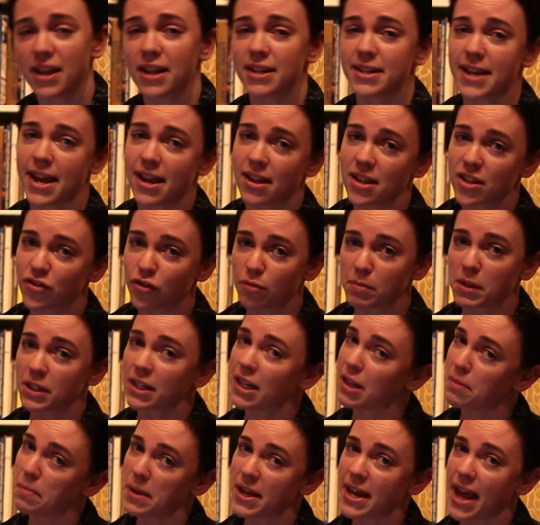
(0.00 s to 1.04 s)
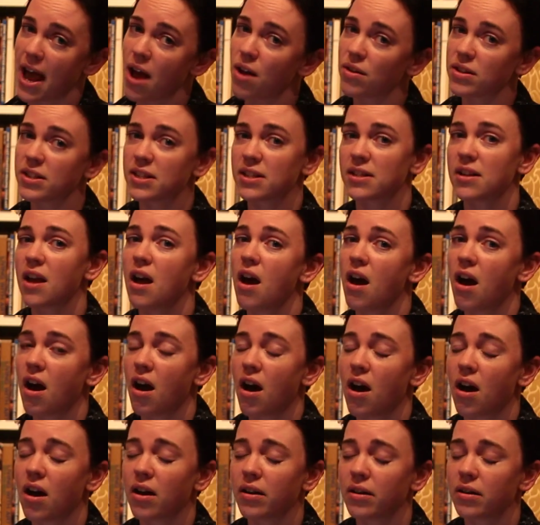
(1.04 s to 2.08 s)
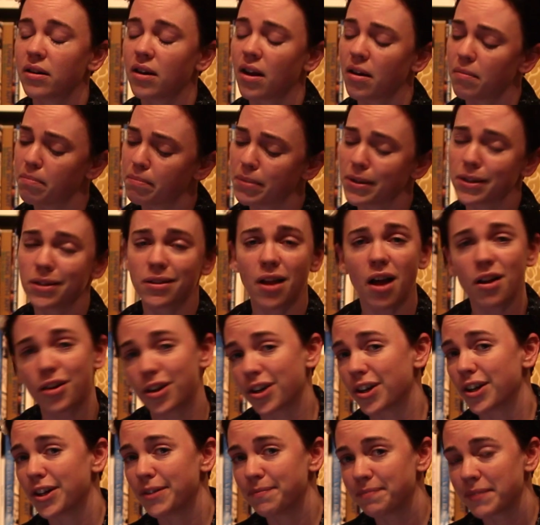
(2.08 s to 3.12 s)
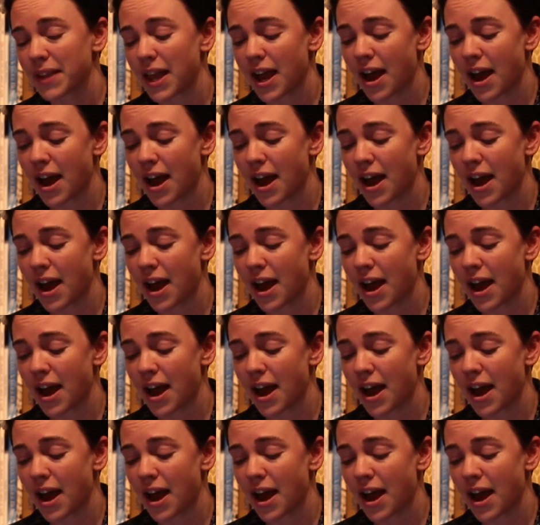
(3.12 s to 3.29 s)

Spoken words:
Tales from the Little Pink House on Blogger.